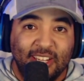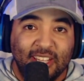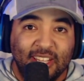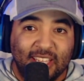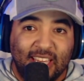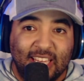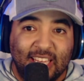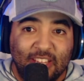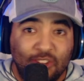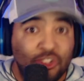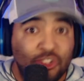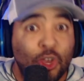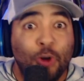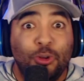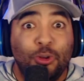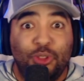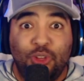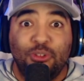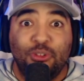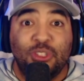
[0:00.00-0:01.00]
can
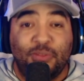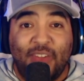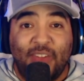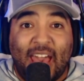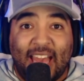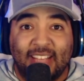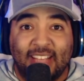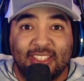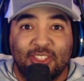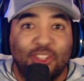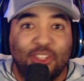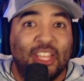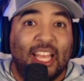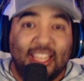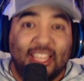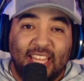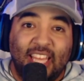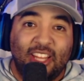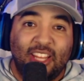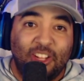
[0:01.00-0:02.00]
know those facts so
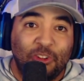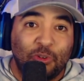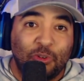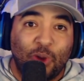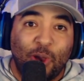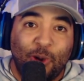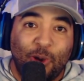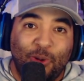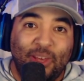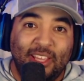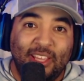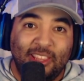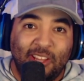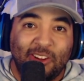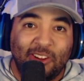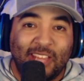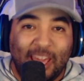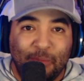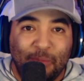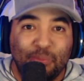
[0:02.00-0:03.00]
that they can grow in
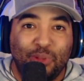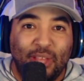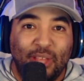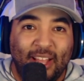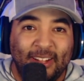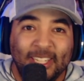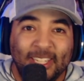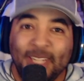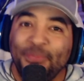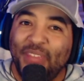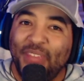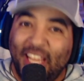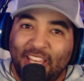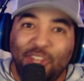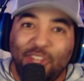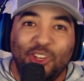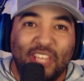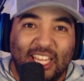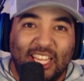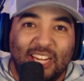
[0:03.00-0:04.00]
their gameplay.
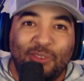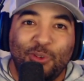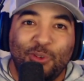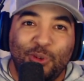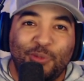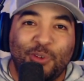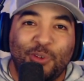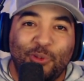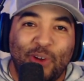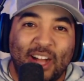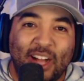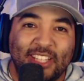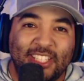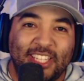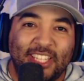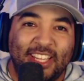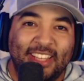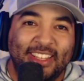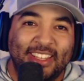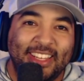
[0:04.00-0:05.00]
Thank you again, everyone, for
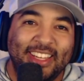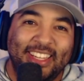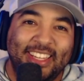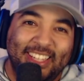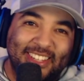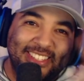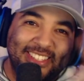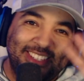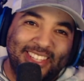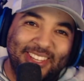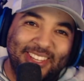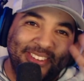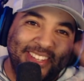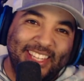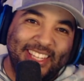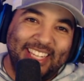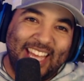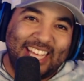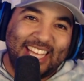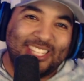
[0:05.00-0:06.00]
watching, and I'll see you
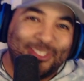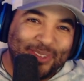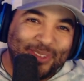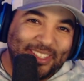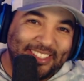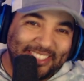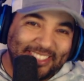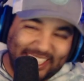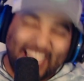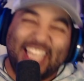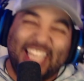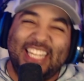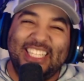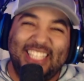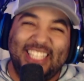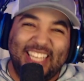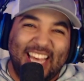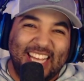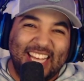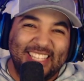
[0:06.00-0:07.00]
in the next one. Take it
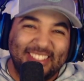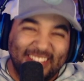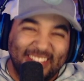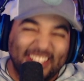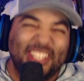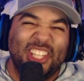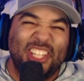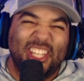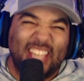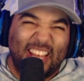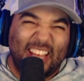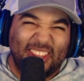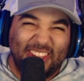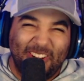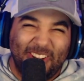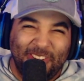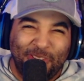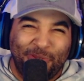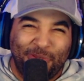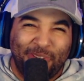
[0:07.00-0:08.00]
easy, guys, and good luck out
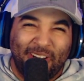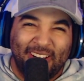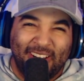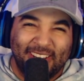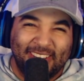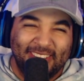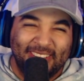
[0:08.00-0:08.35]
there in the fog.